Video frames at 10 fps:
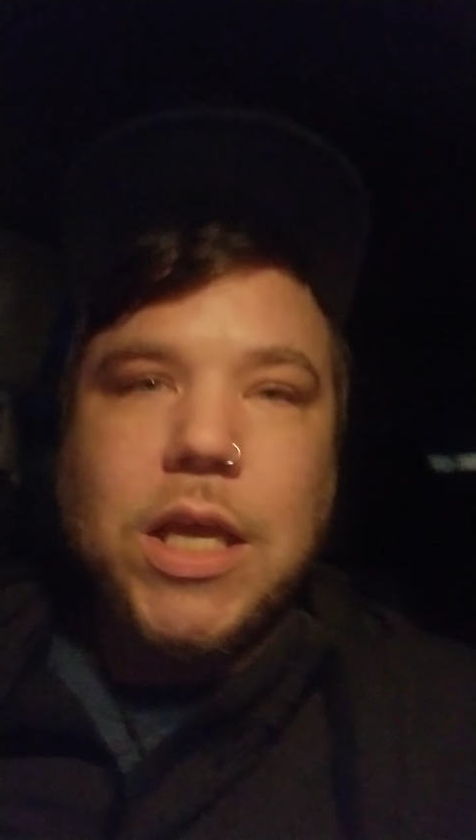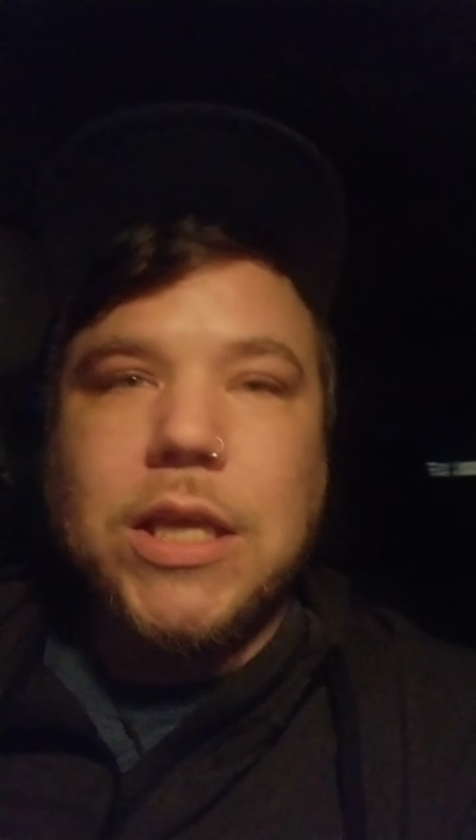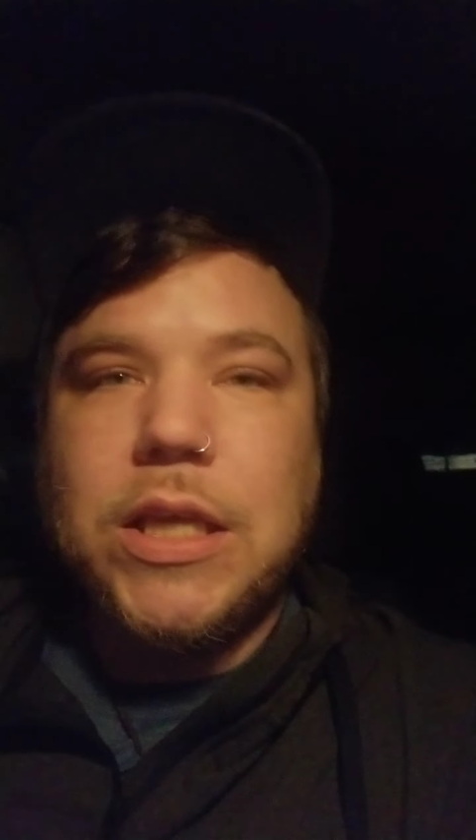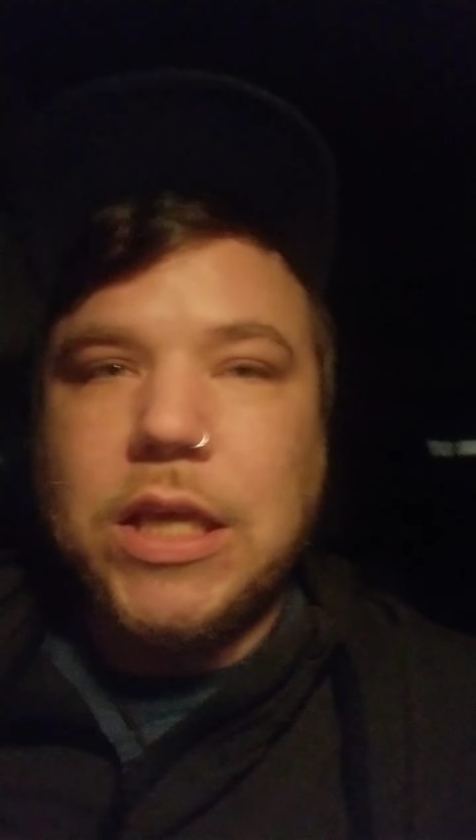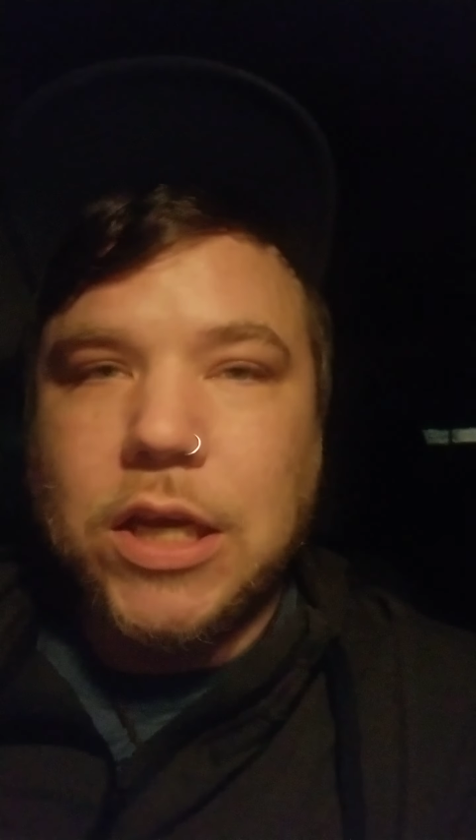
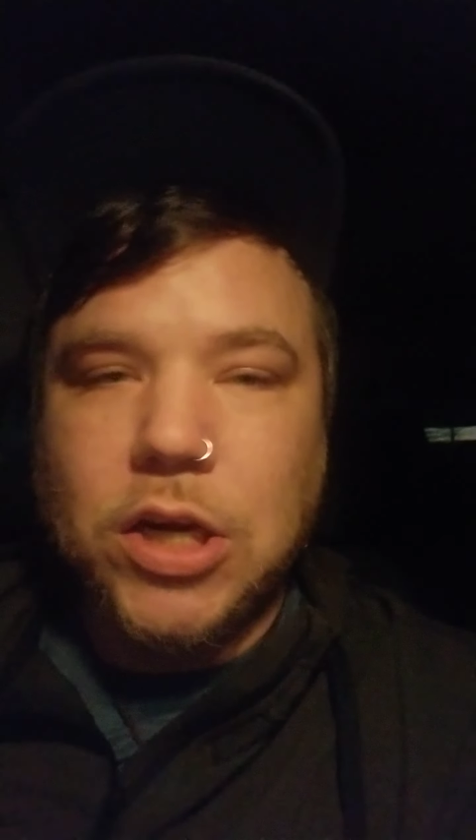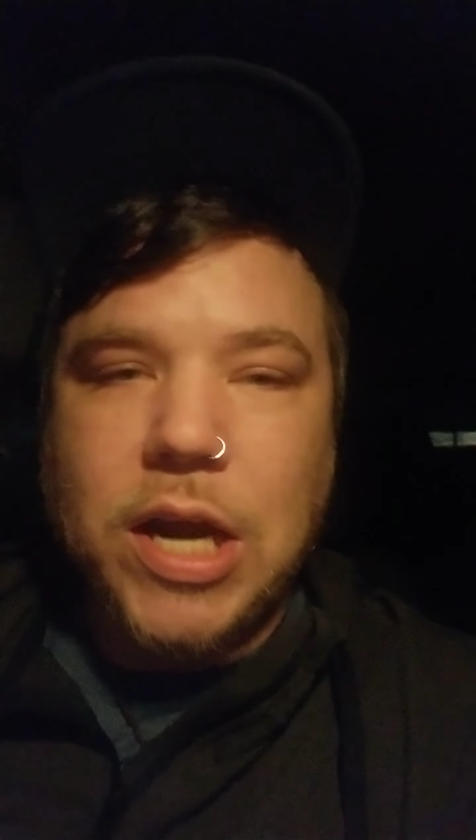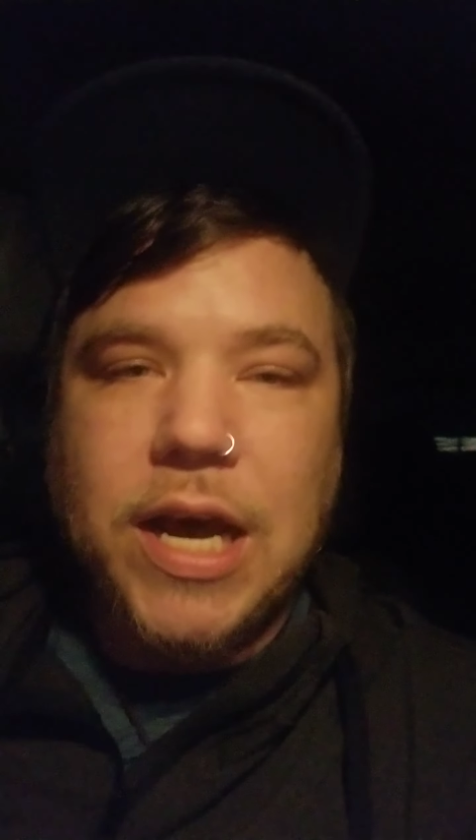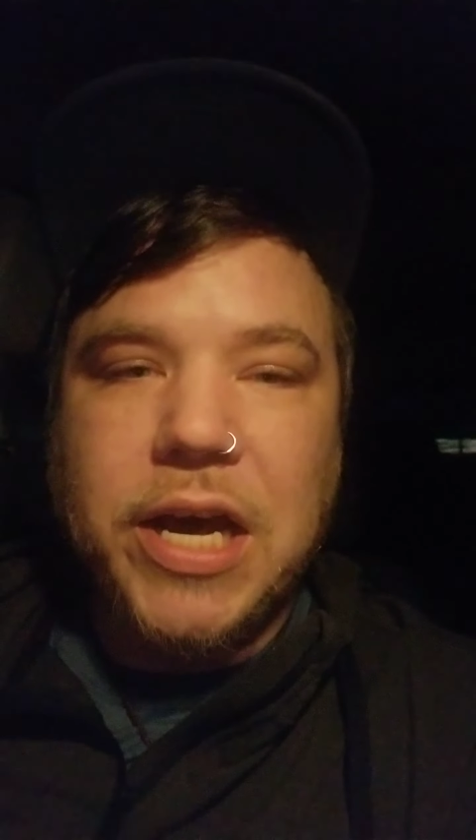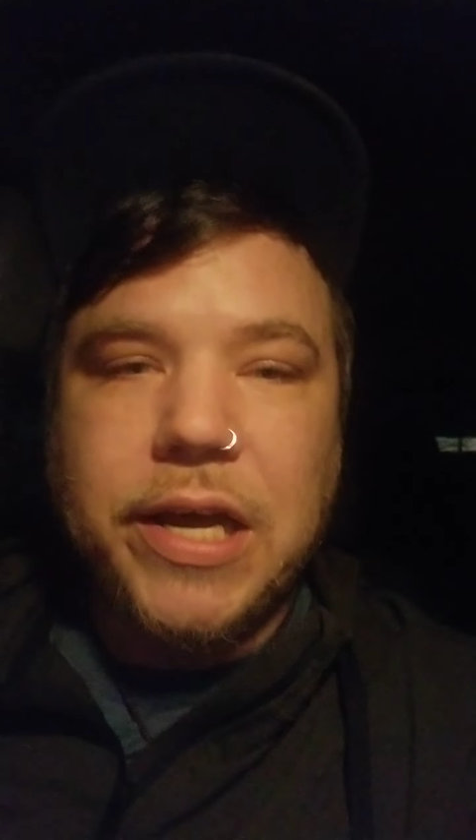here
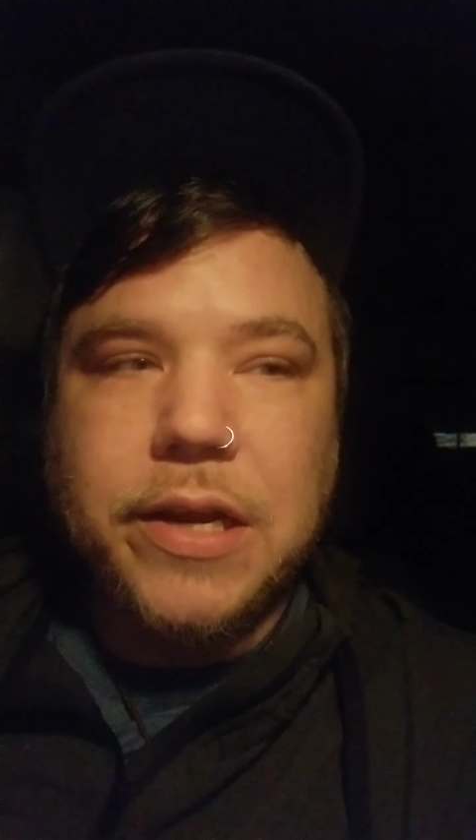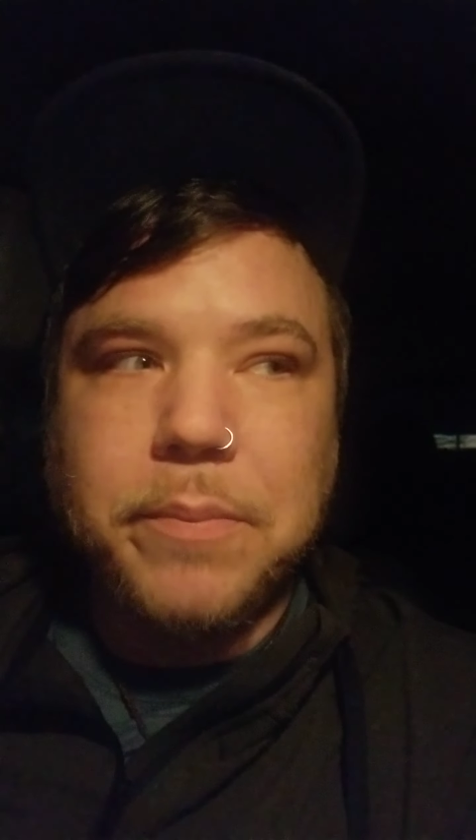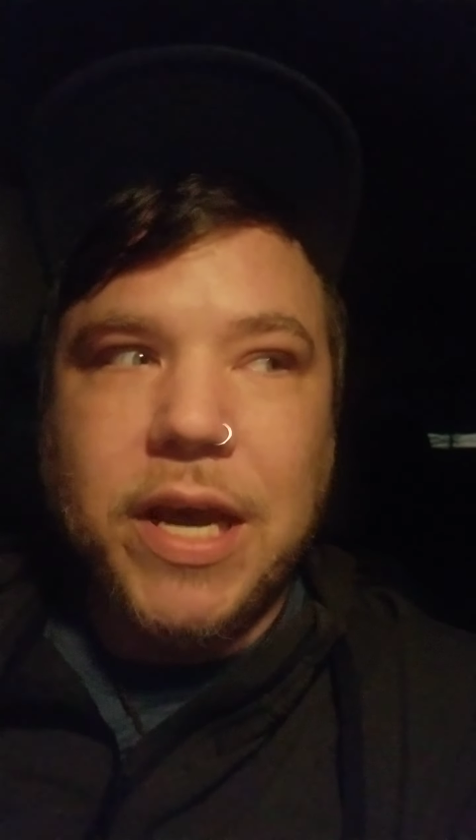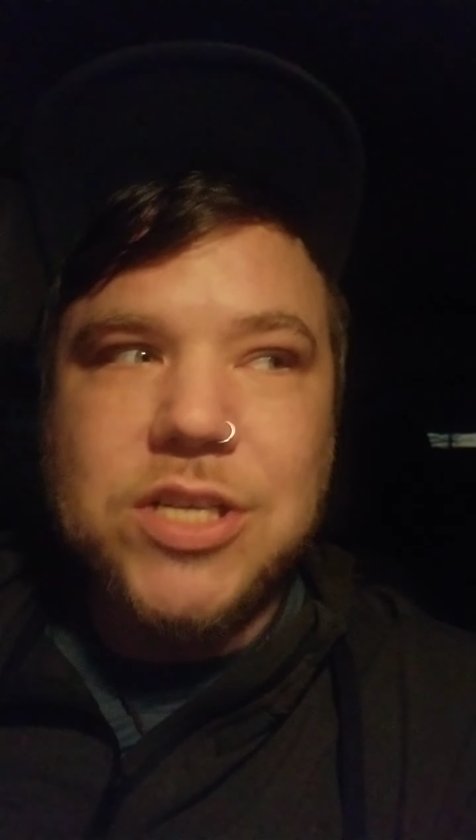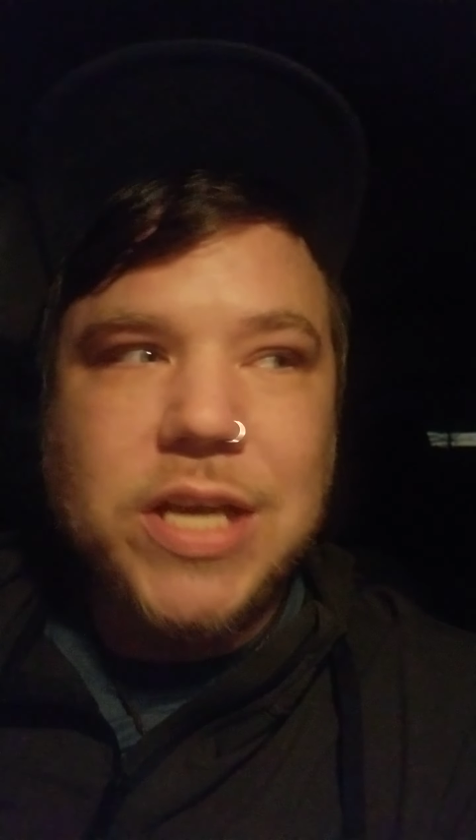on
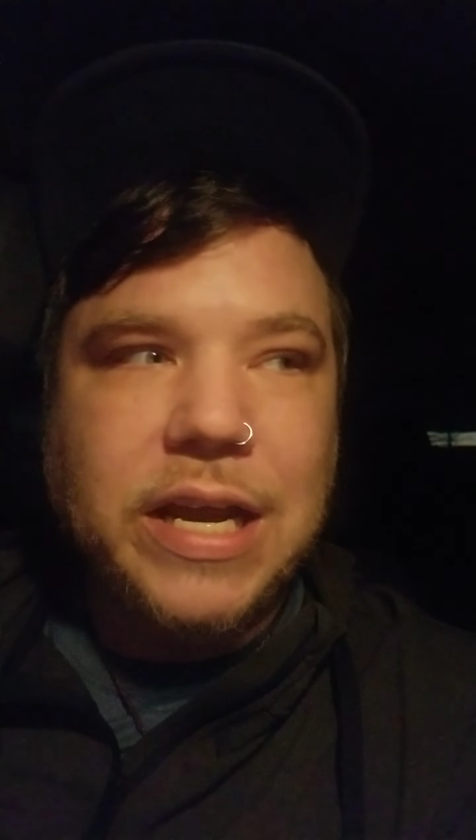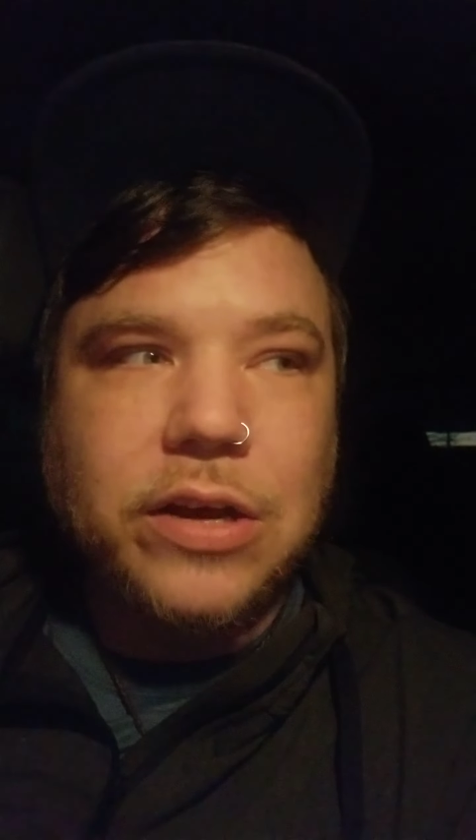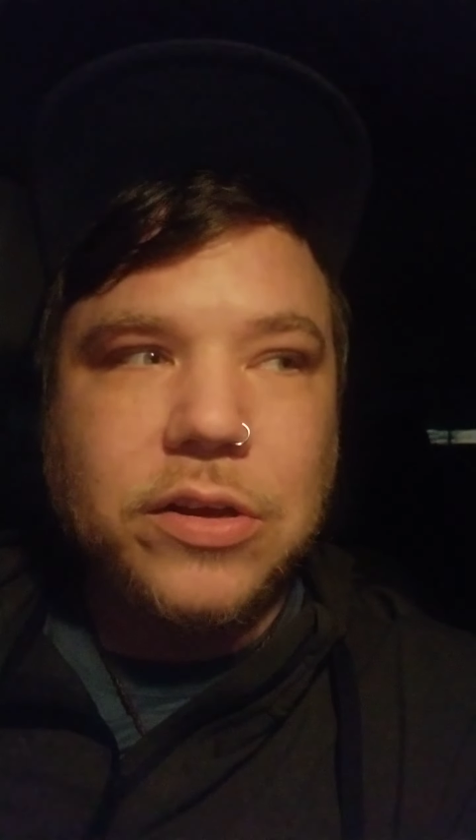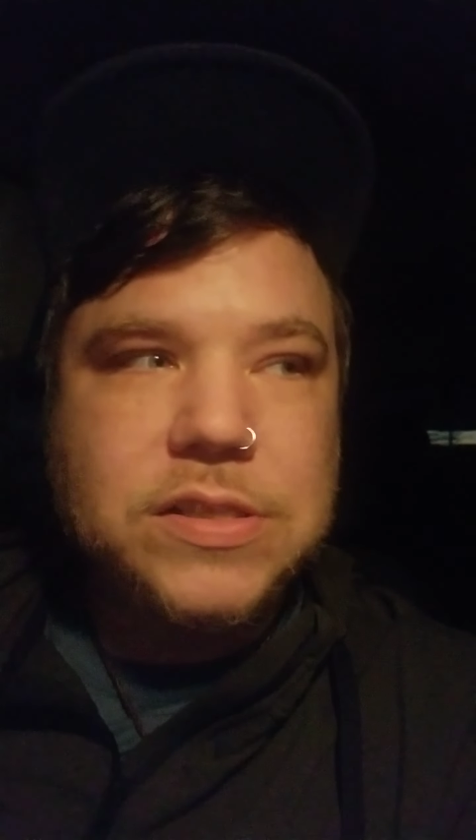my channel.